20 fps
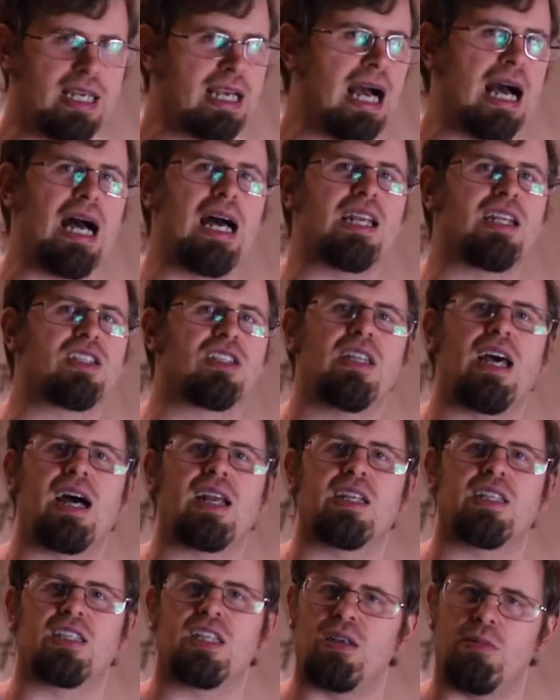God is
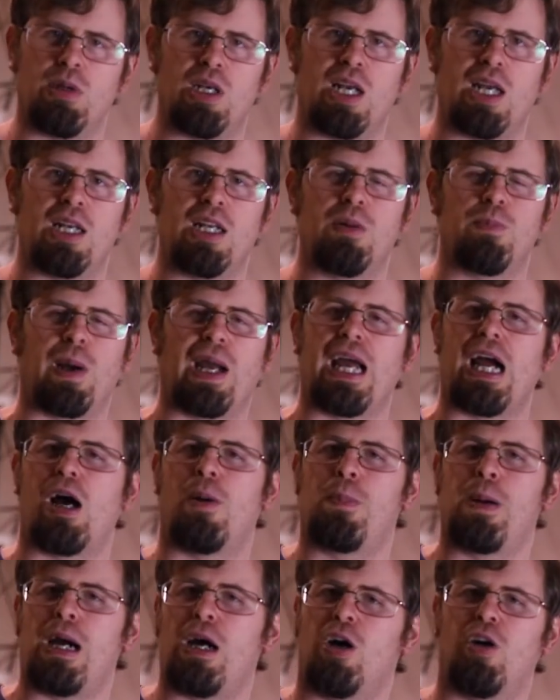not intimidated by how
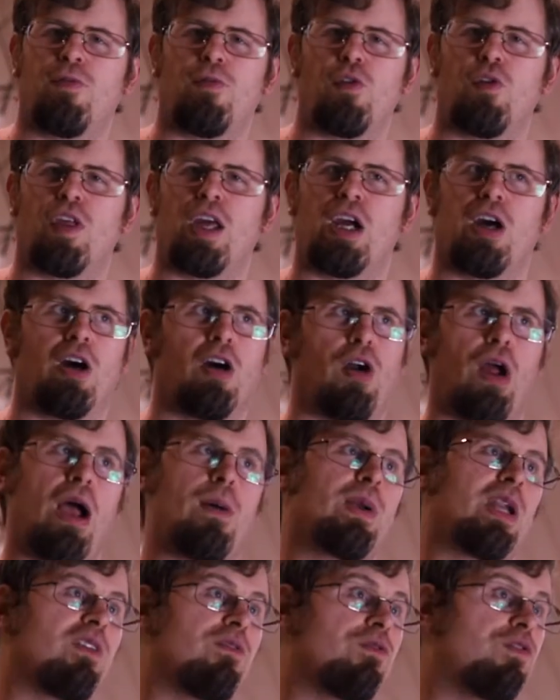powerful they are or
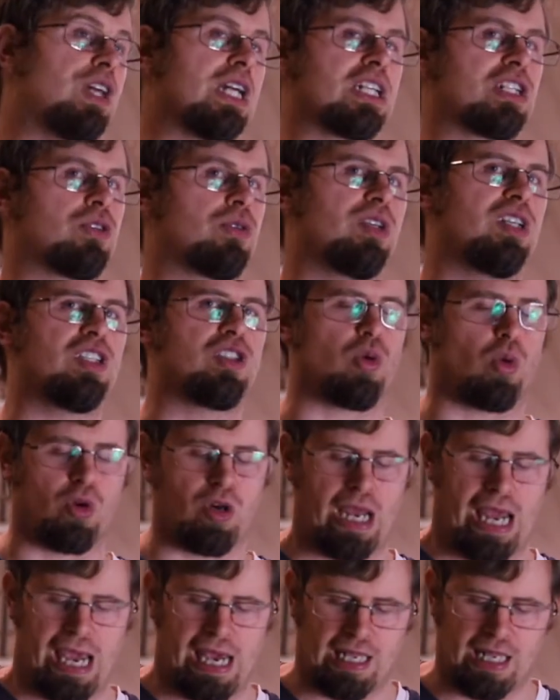how many victories
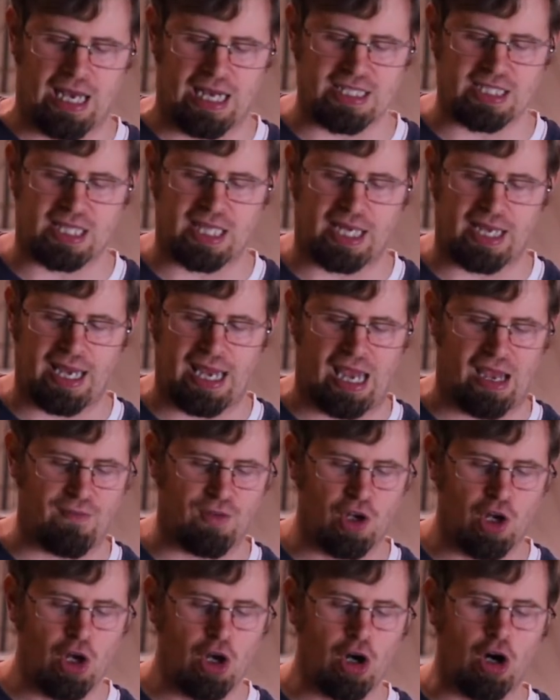or allies they have.
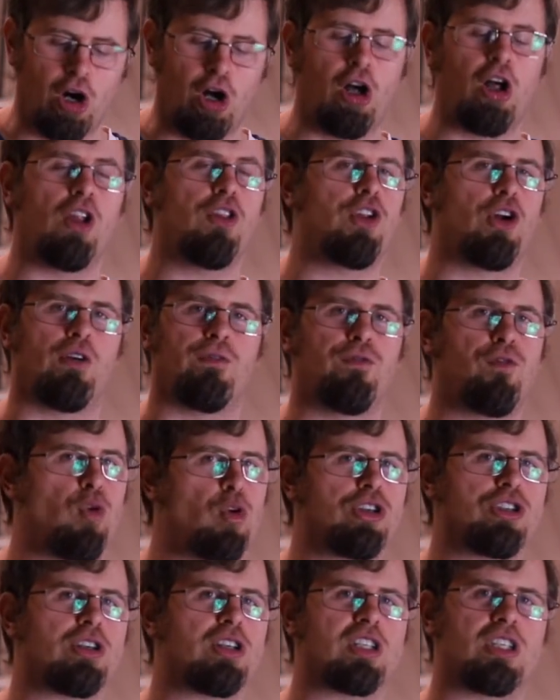All their
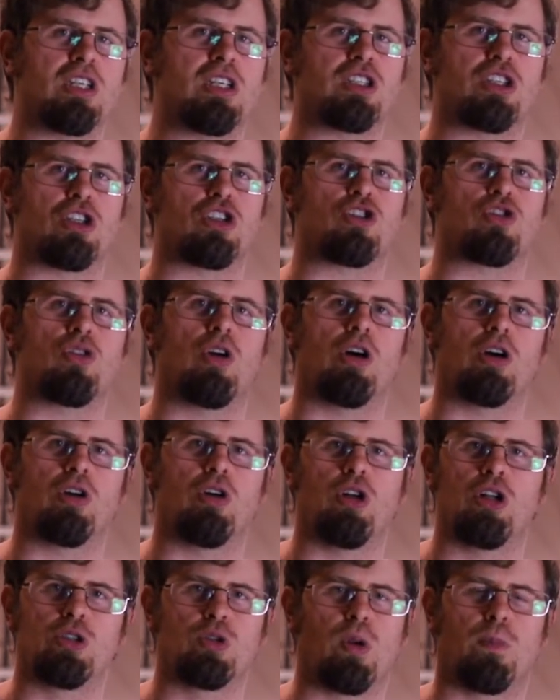fortresses and
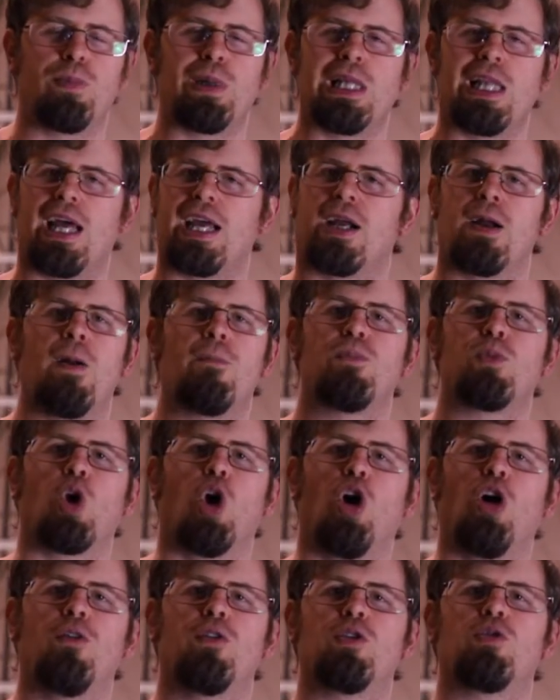strongholds will be like
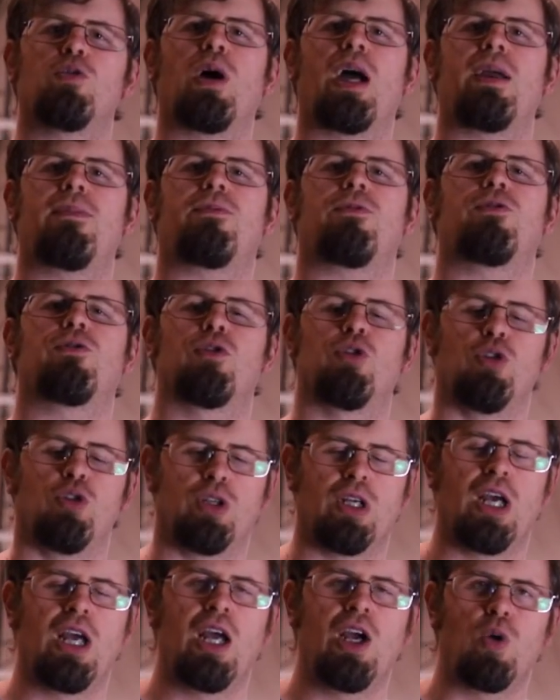overripe
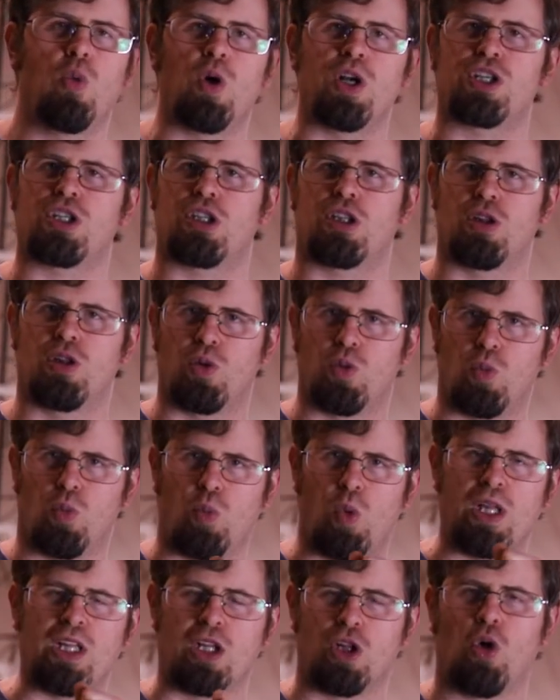fruit, which
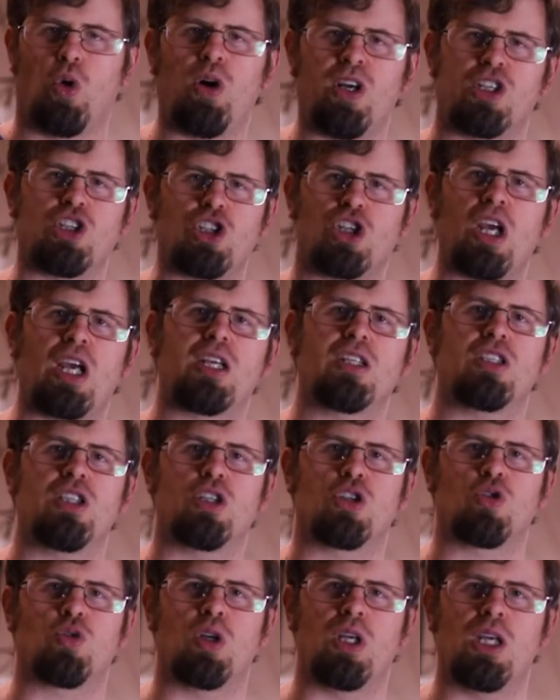when the Lord shakes the
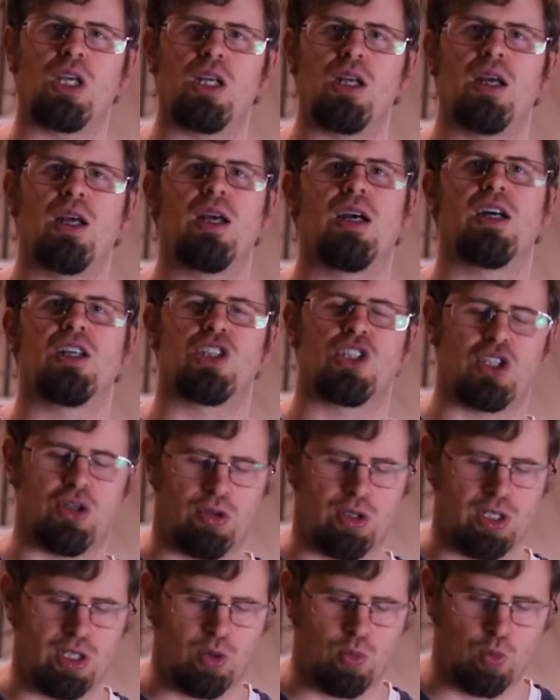tree,
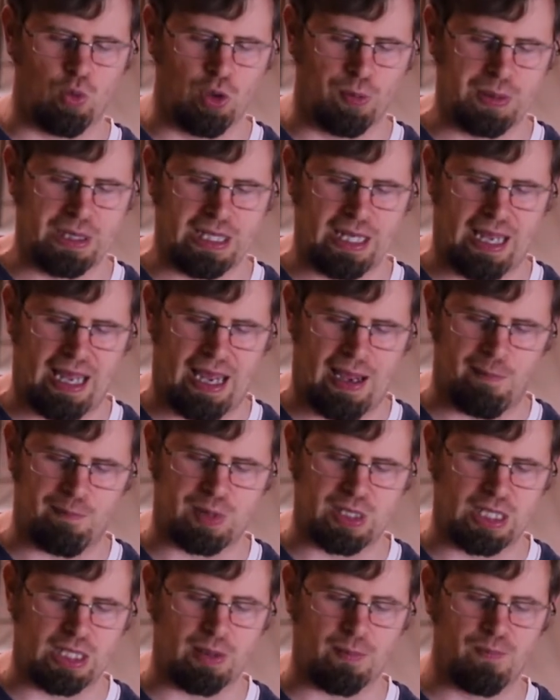Assyria will be
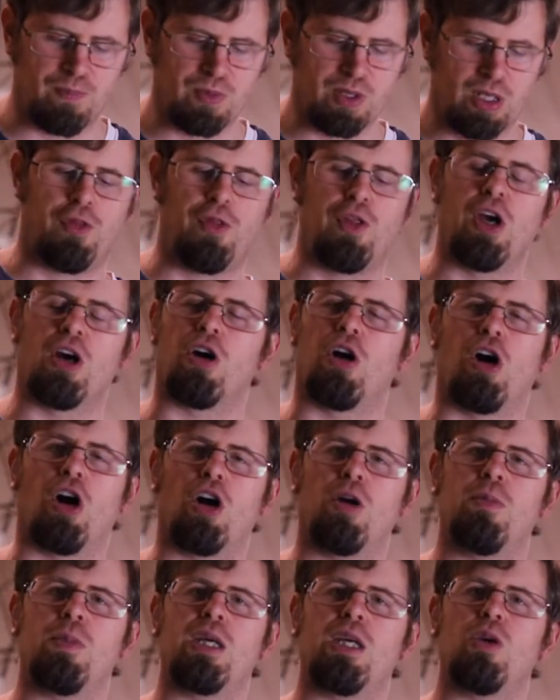emptied. Their
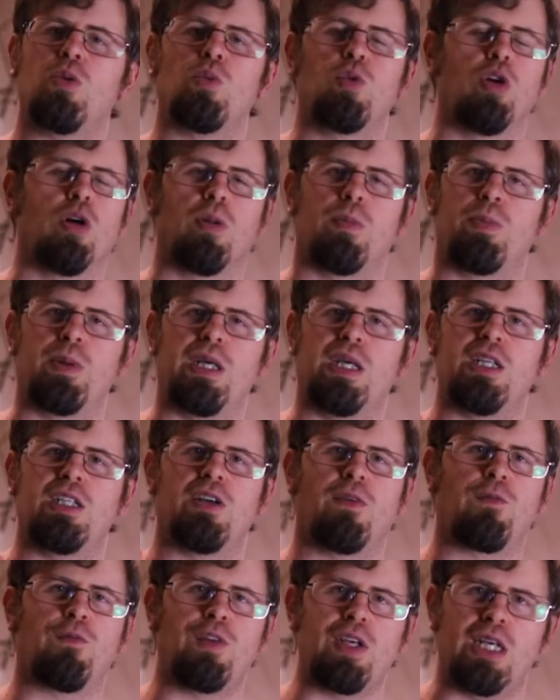army will be
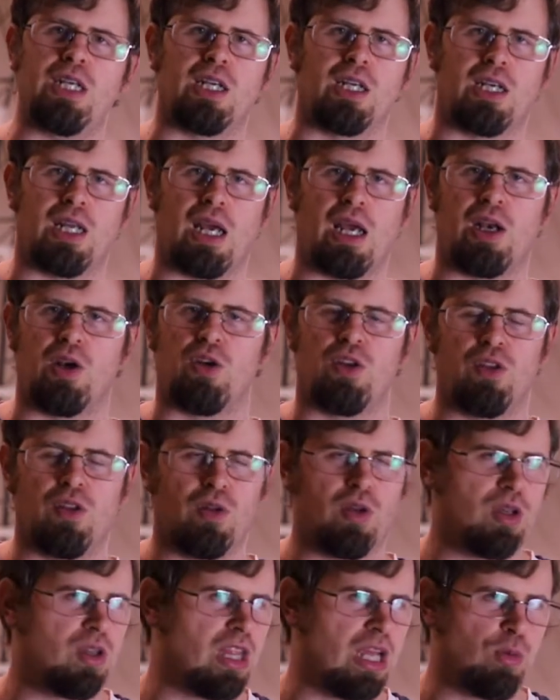defeated
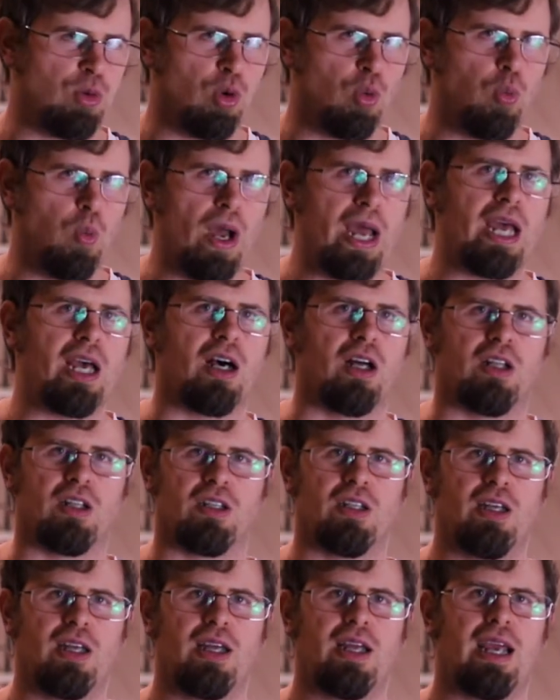and they will wail,
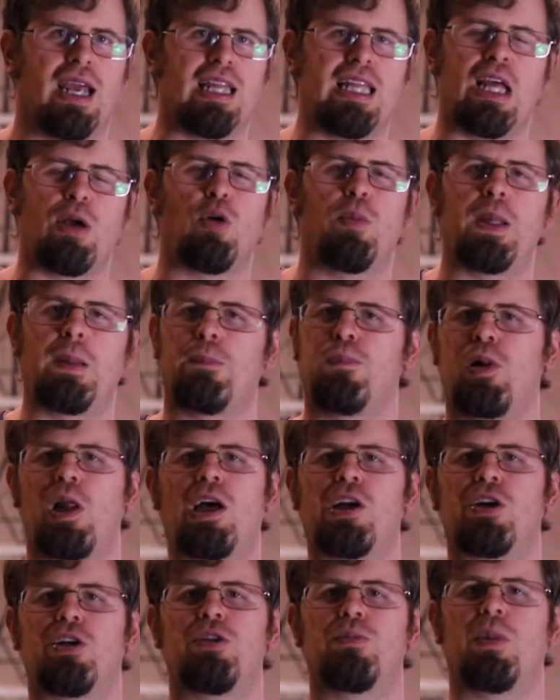and they will be
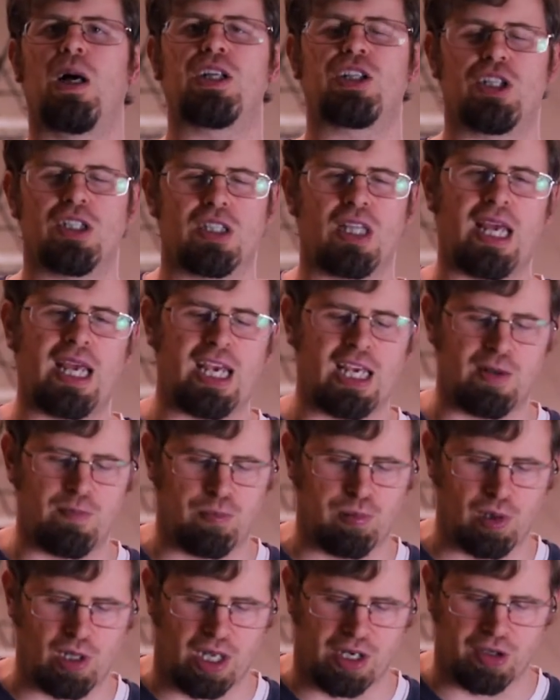plundered much as they had
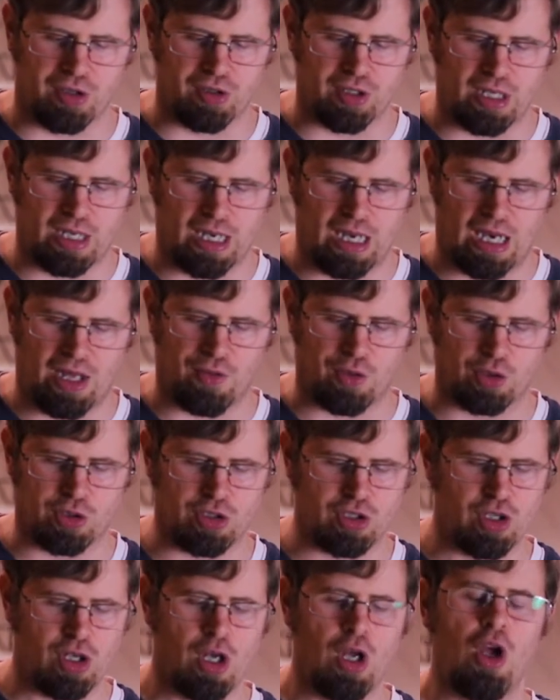plundered
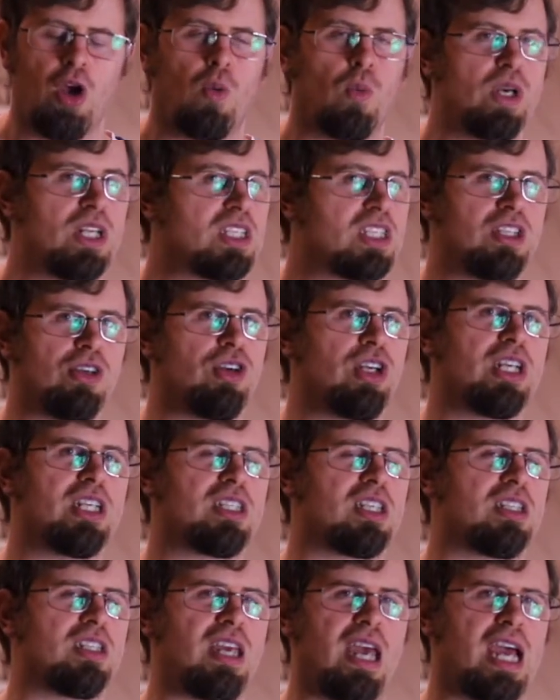others. When Assyria
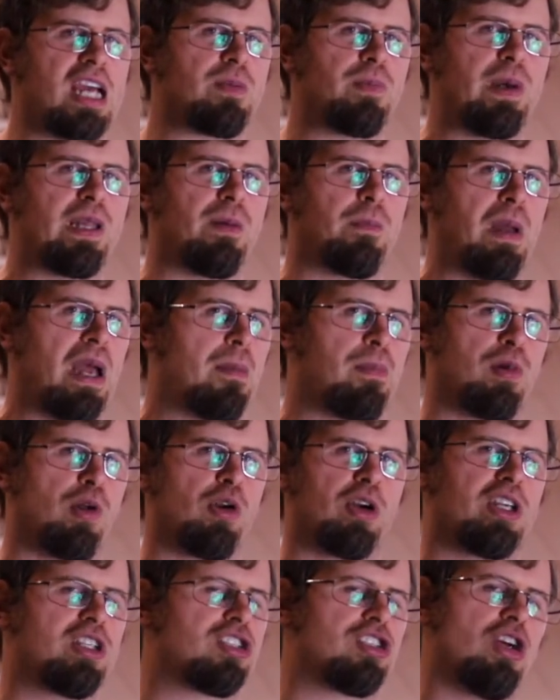is attacked by the
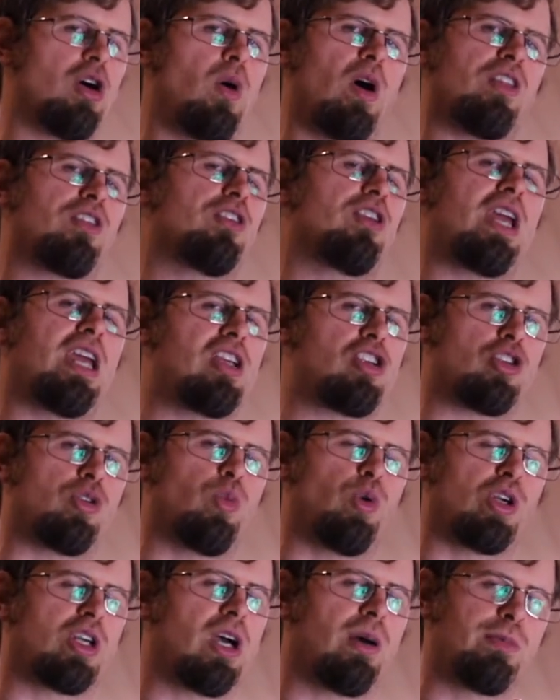Babylonians, no other
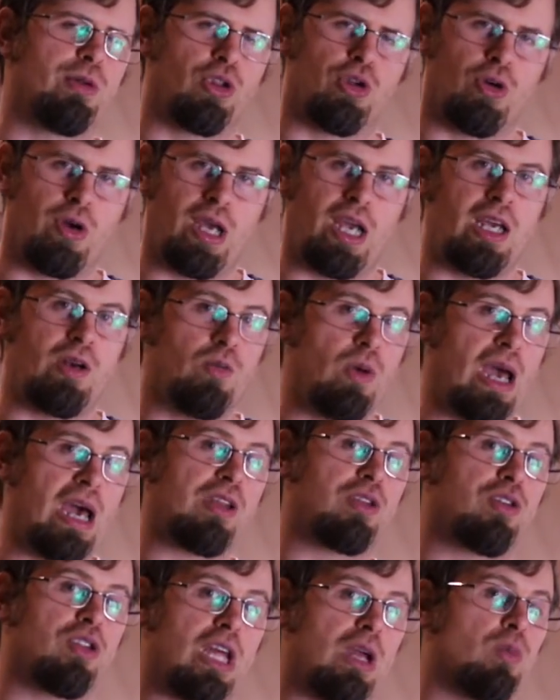nation will come to their aid.
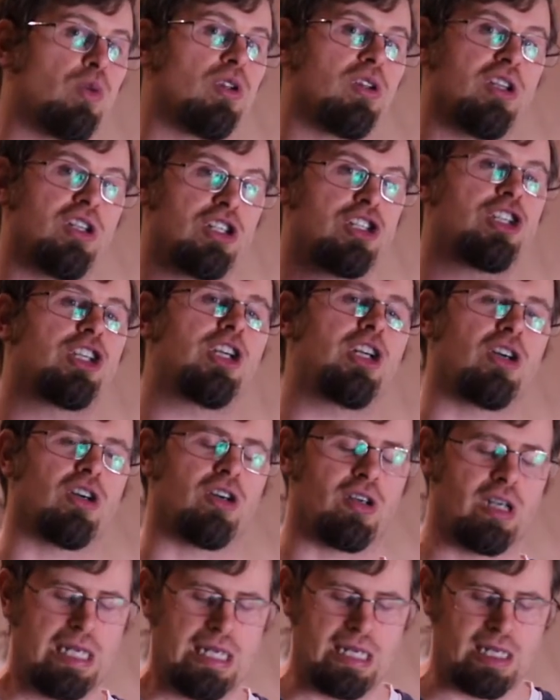Rather, they will
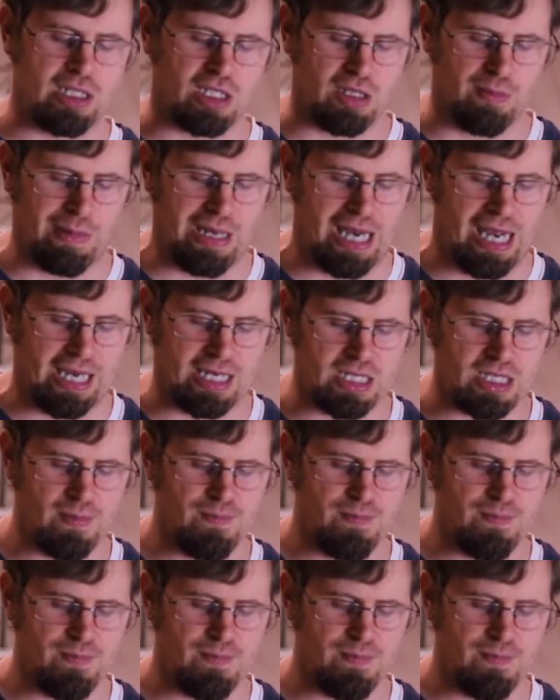cheer its demise.